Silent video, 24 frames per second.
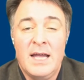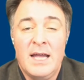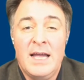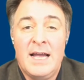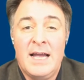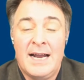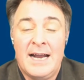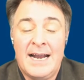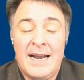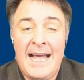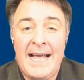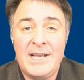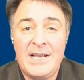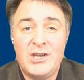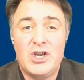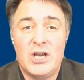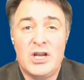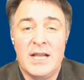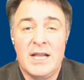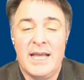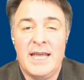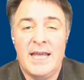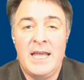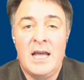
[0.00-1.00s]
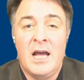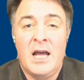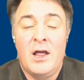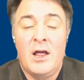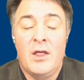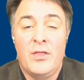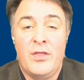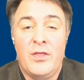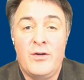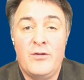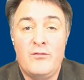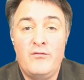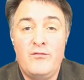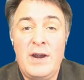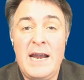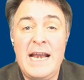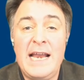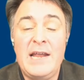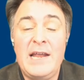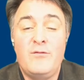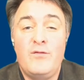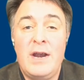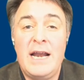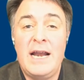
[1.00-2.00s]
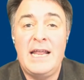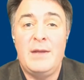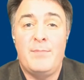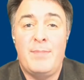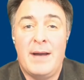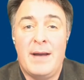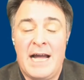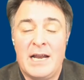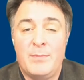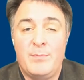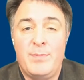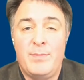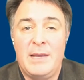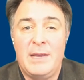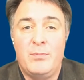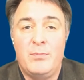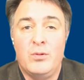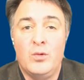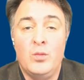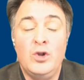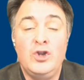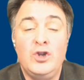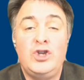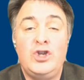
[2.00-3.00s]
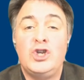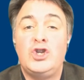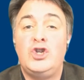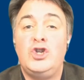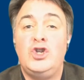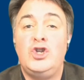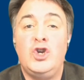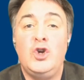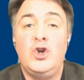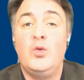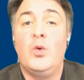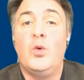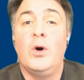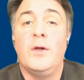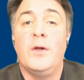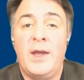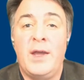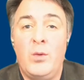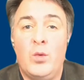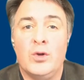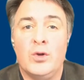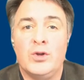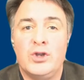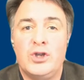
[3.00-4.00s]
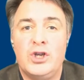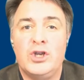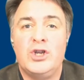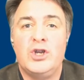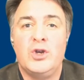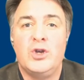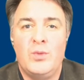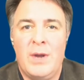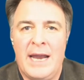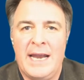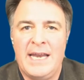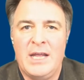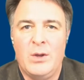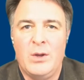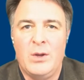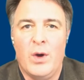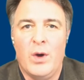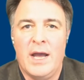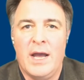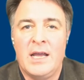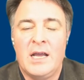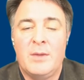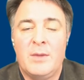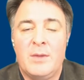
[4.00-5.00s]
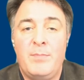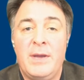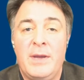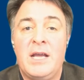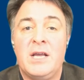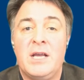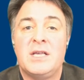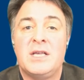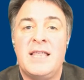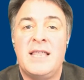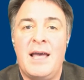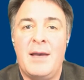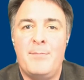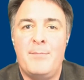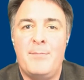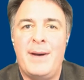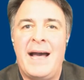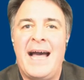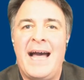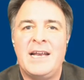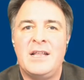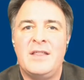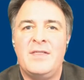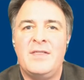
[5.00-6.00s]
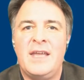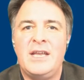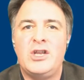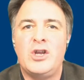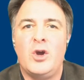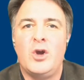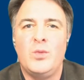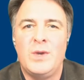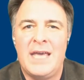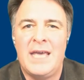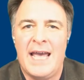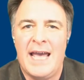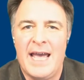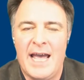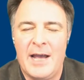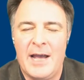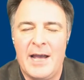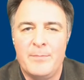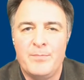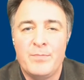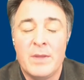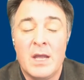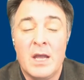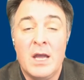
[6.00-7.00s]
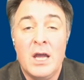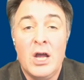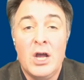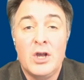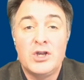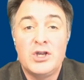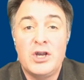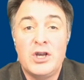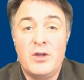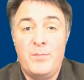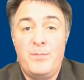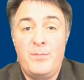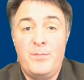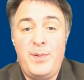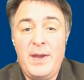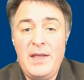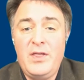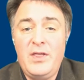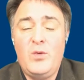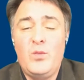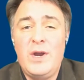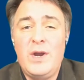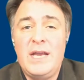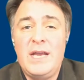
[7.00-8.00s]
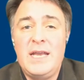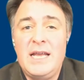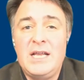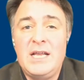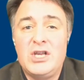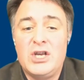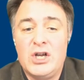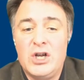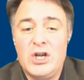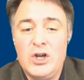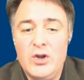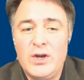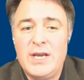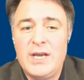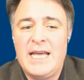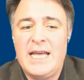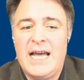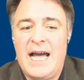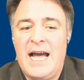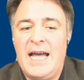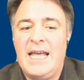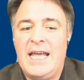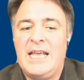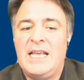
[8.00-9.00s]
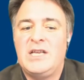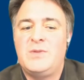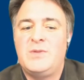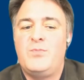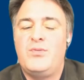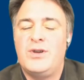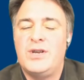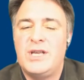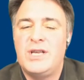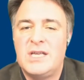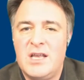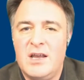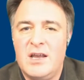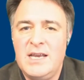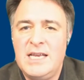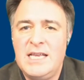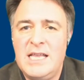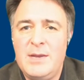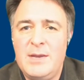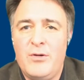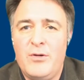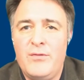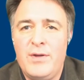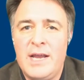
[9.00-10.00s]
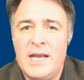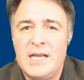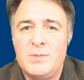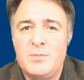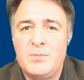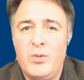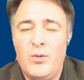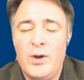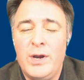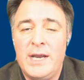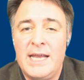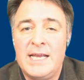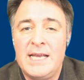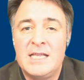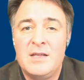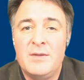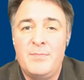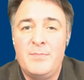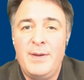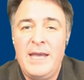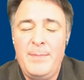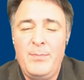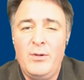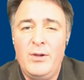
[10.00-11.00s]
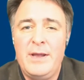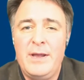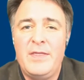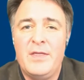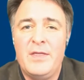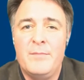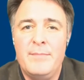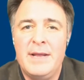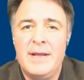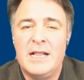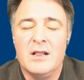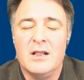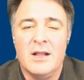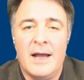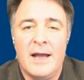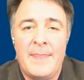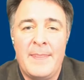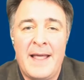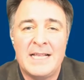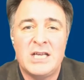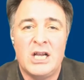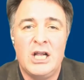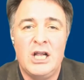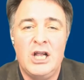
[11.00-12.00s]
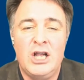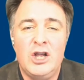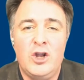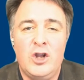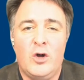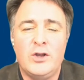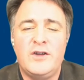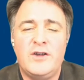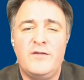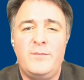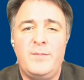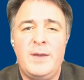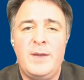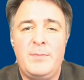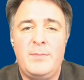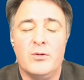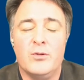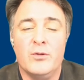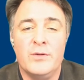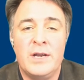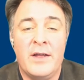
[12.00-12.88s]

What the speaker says: And actually, the really, really bad people will just do what they want to do anyway, because they're bad and they don't care. So the bit that we need to look at is precisely Maria's point, is the people in the middle. And that's a lot of people.